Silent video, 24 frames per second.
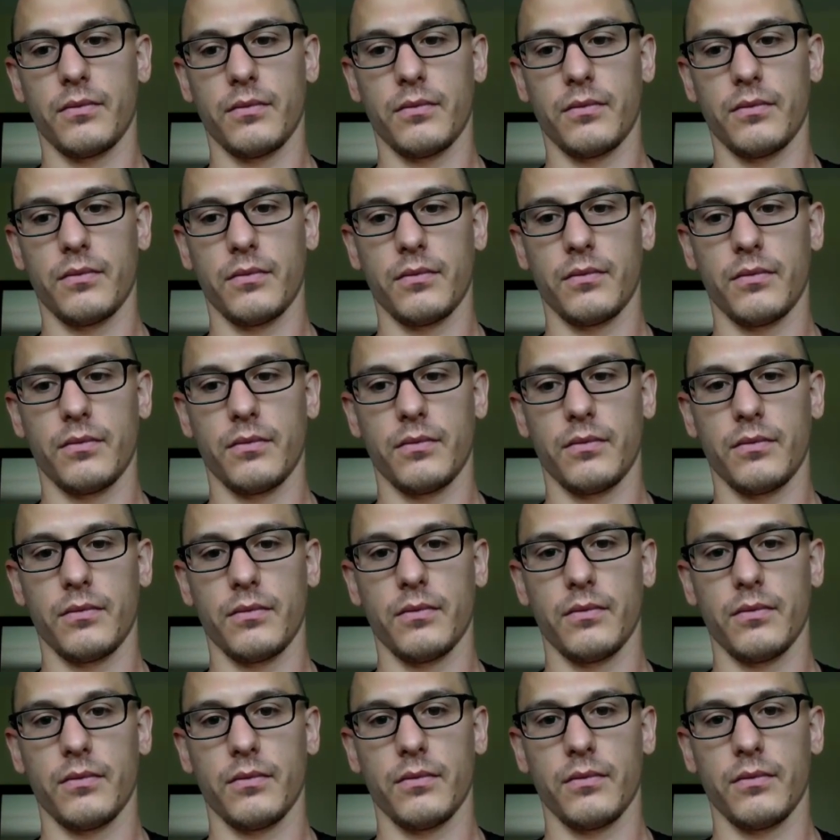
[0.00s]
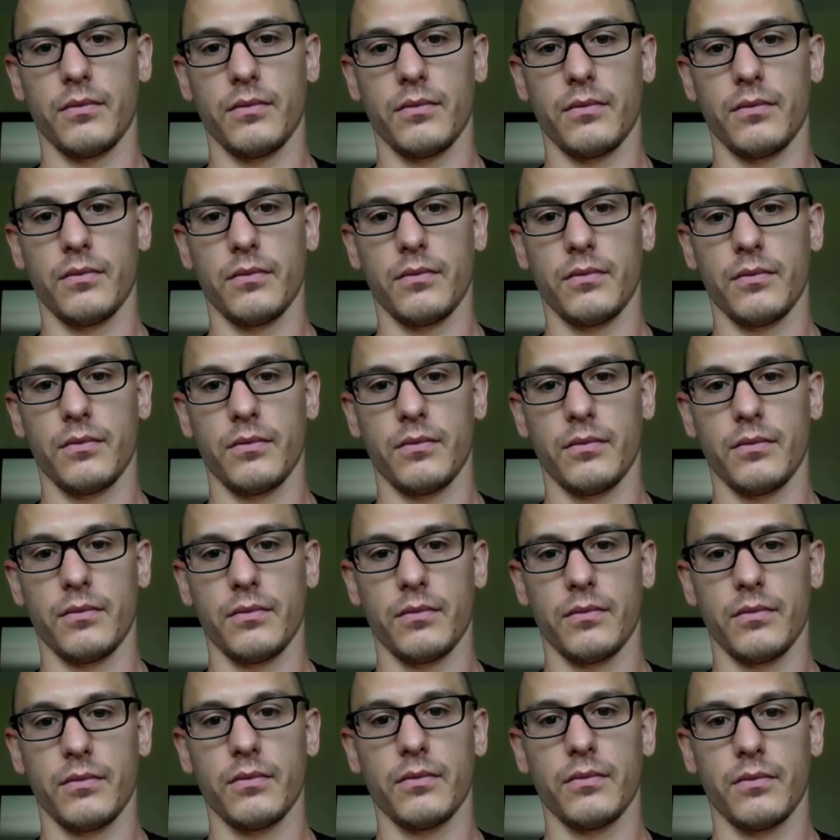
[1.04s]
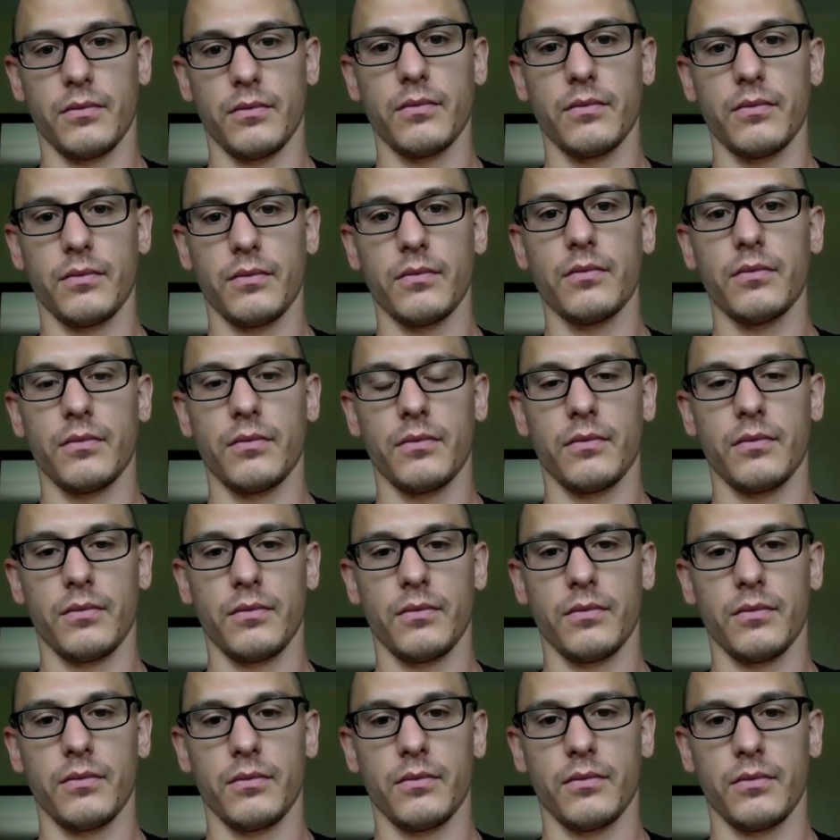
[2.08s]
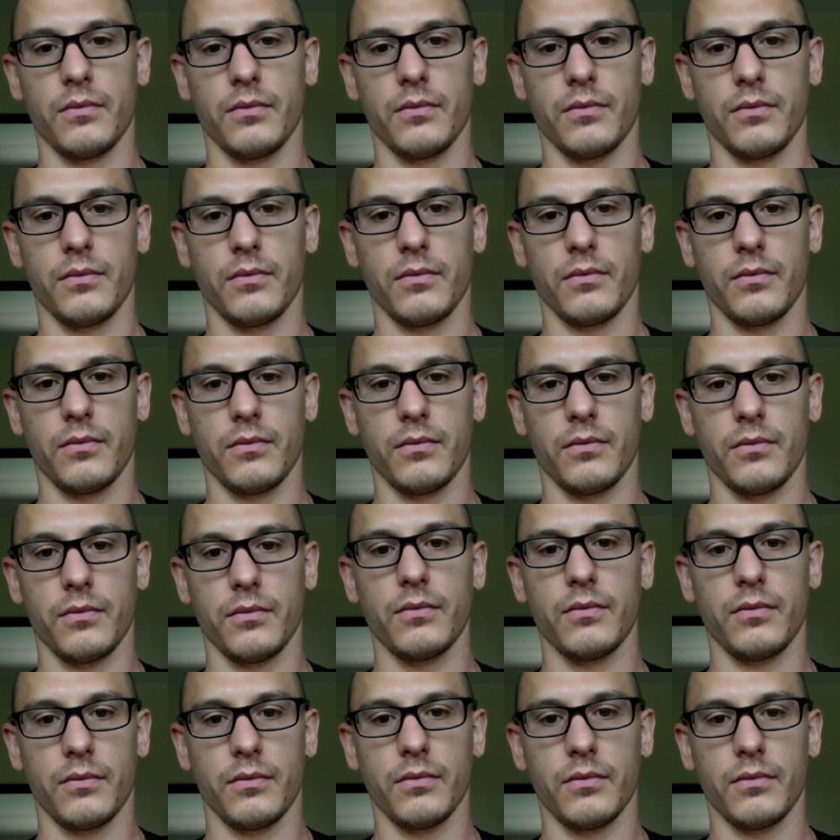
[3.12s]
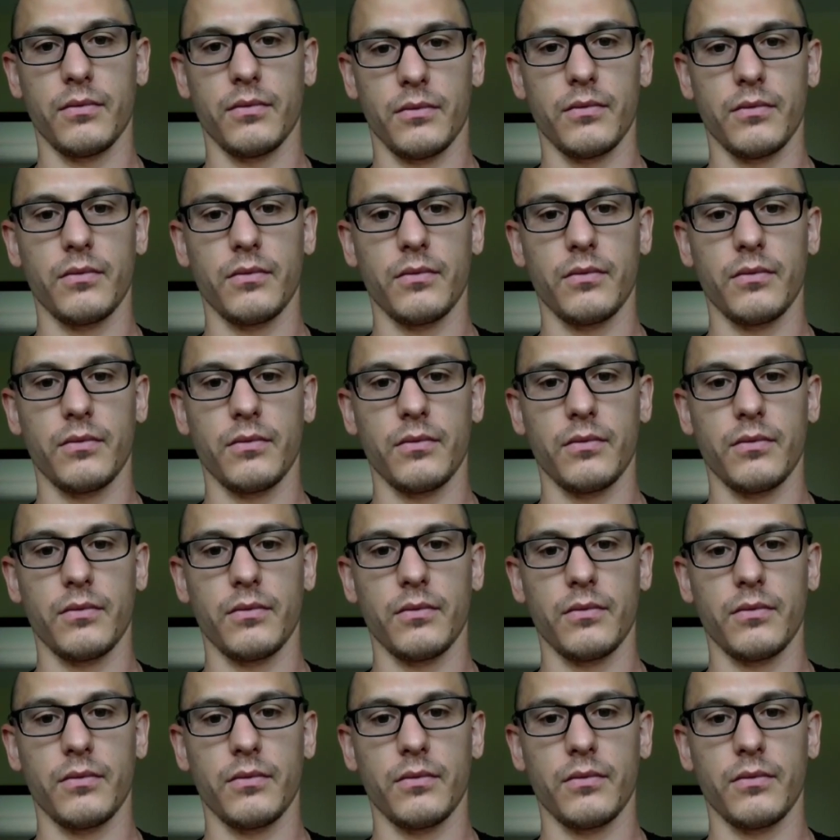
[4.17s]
This person isn't speaking.